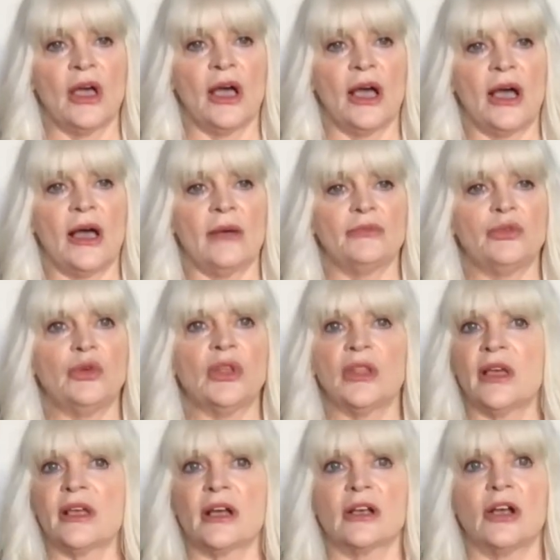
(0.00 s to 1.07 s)
Um, do it
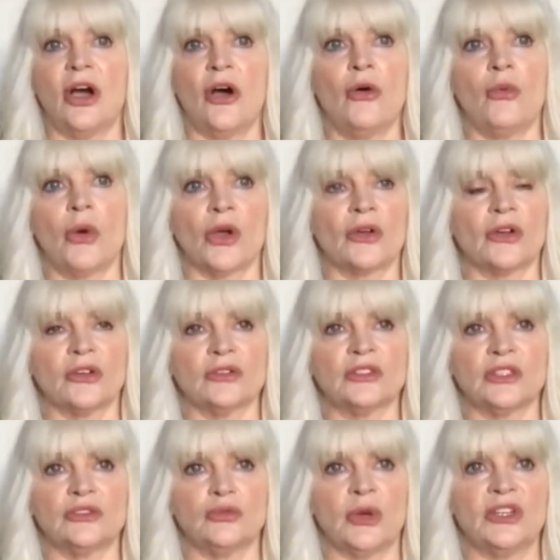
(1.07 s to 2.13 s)
like a coworker
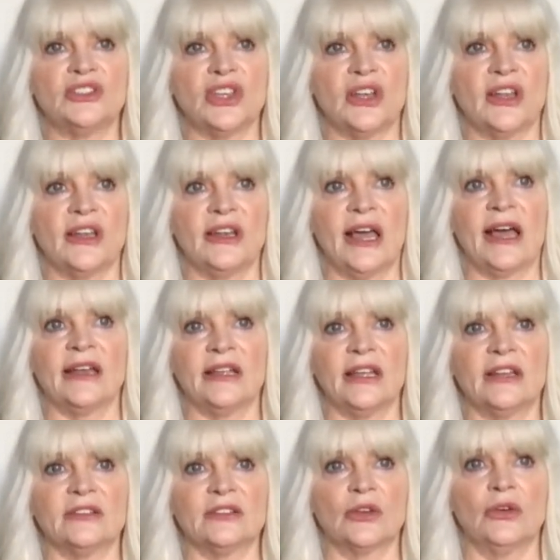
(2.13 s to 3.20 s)
situation and not in
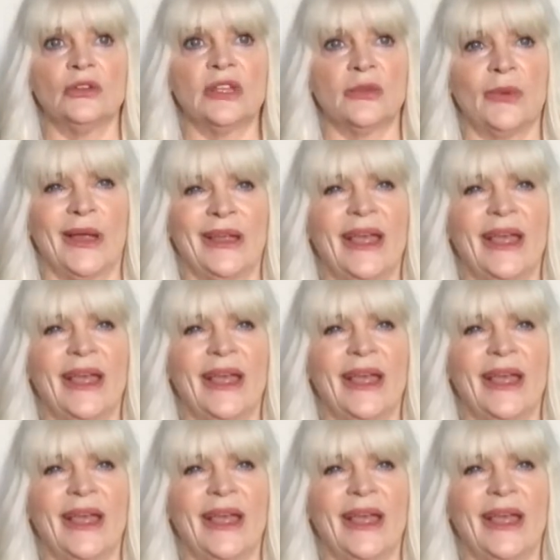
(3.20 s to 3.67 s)
a scolding way.